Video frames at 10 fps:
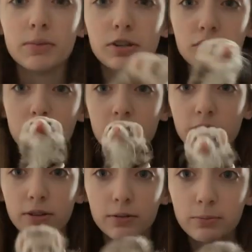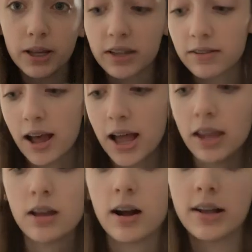showing you because I
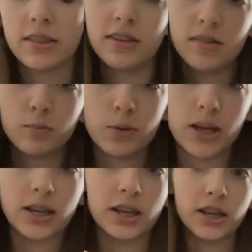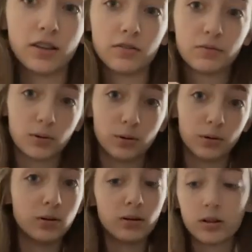got this bin and it's
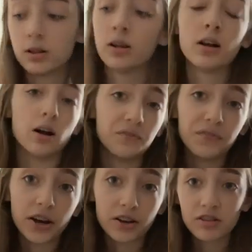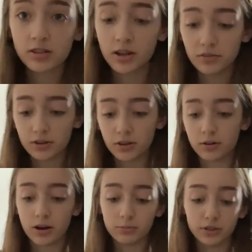full of ferret stuff. So
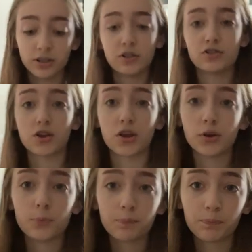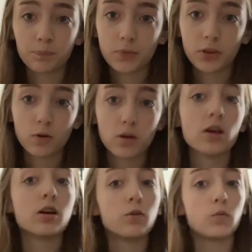I'm going to show you
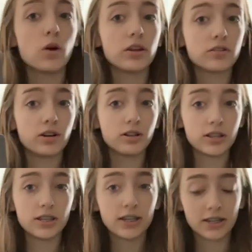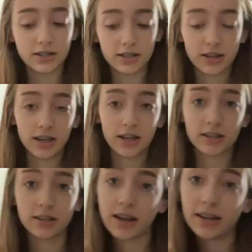what is all in here and
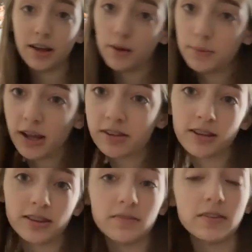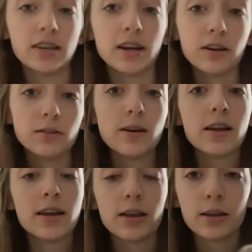I hope you guys like the video.
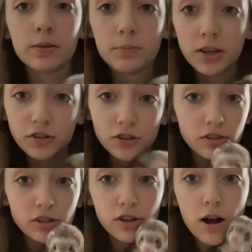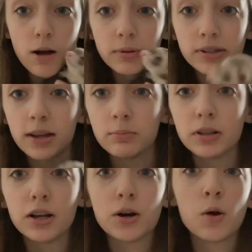Make sure to comment down
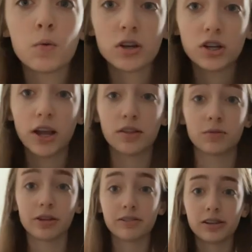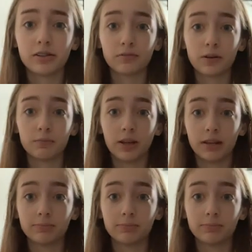below what you guys want to see from me.